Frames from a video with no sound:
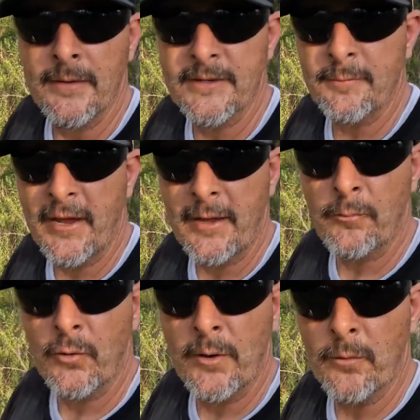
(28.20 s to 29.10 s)
this bad
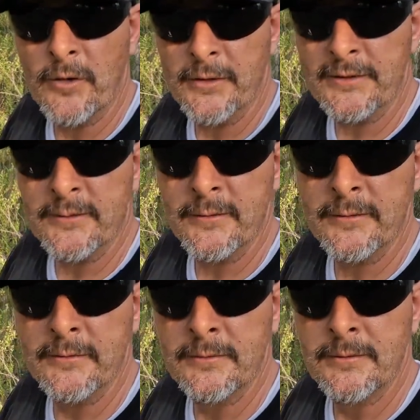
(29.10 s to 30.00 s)
boy works
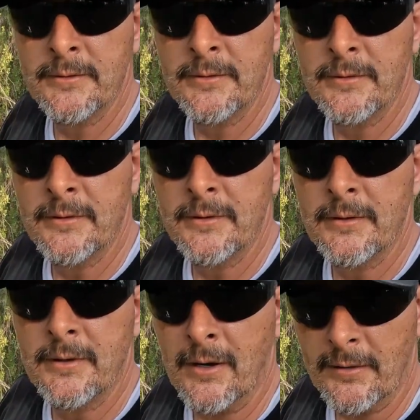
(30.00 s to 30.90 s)

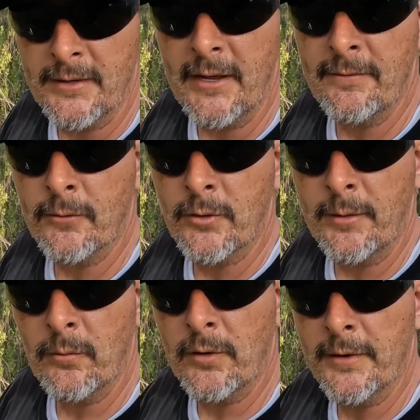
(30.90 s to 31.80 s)
on day
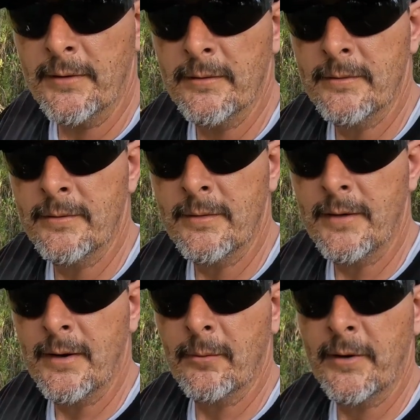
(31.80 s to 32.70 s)
41.
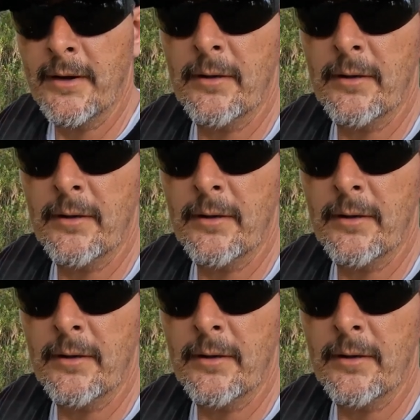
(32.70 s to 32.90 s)
Here we